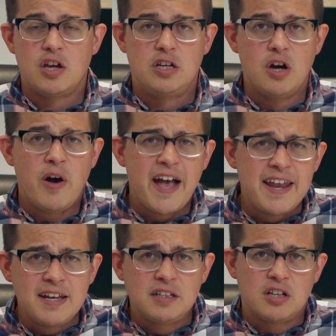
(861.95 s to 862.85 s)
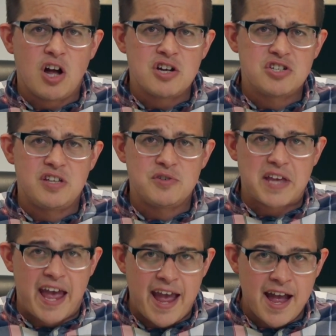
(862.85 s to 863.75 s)
go ahead and launch those
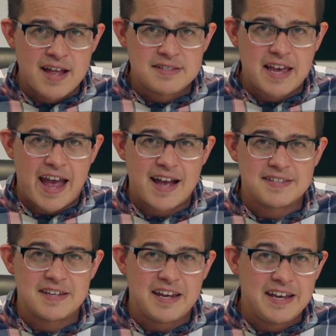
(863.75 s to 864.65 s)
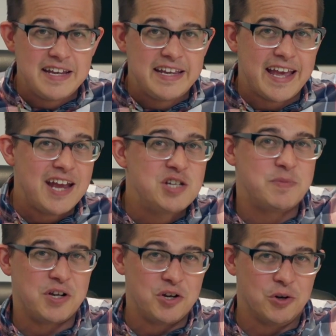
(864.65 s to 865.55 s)
ads as an
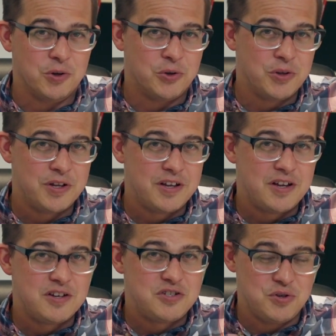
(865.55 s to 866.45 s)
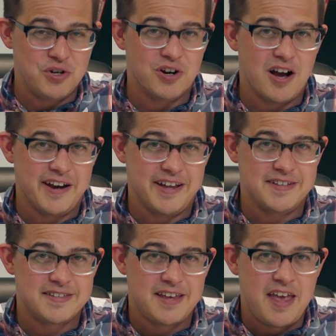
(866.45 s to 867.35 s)
engagement goal to your
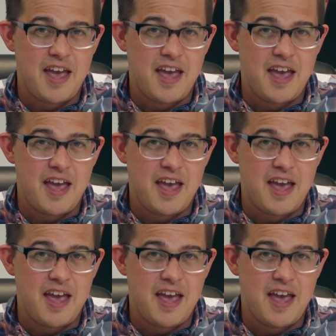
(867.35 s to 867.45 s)
audience.